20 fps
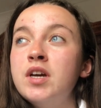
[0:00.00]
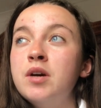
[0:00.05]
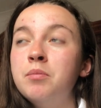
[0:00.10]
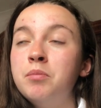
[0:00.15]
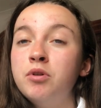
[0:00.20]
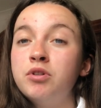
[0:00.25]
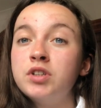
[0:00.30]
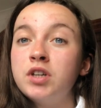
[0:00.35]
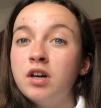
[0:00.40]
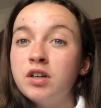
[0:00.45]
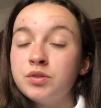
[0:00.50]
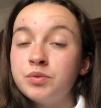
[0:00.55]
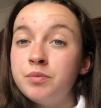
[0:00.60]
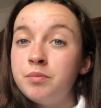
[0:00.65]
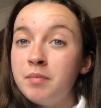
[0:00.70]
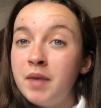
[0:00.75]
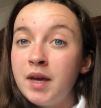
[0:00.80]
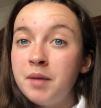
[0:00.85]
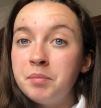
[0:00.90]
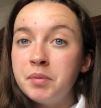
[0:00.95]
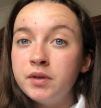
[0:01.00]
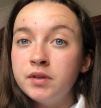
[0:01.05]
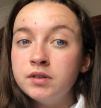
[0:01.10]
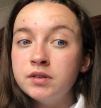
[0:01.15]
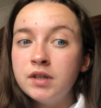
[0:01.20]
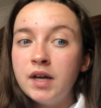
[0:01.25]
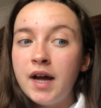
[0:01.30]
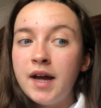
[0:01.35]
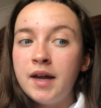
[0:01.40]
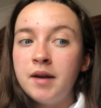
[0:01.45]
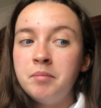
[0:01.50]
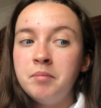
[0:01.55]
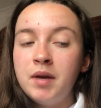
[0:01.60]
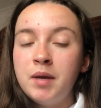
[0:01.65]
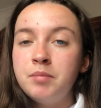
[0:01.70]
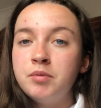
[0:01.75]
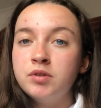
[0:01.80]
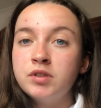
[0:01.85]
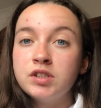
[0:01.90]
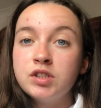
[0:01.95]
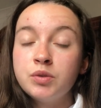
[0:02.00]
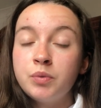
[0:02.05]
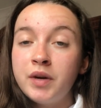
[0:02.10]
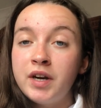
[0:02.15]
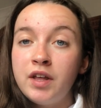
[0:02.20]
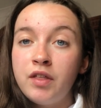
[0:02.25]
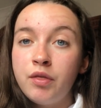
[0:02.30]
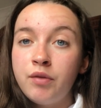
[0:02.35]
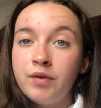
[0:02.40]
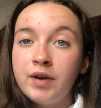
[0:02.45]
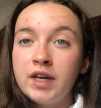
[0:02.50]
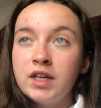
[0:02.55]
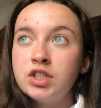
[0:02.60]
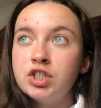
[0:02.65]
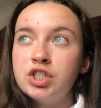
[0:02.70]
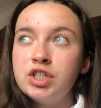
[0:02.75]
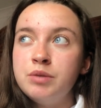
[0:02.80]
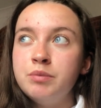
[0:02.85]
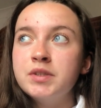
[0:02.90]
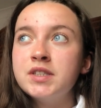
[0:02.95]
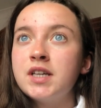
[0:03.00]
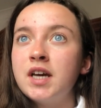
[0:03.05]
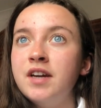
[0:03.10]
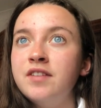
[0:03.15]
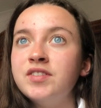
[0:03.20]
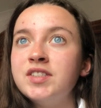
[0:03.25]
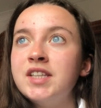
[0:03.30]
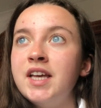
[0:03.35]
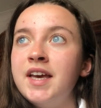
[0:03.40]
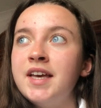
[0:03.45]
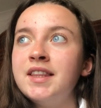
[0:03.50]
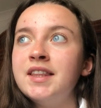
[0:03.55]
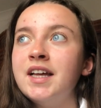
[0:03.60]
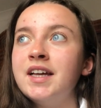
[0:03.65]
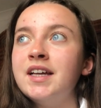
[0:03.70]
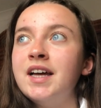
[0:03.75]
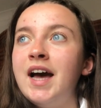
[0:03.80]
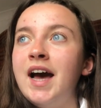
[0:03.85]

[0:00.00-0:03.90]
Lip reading: podcast with Mabel, and Mabel is 23, and she was kind of saying that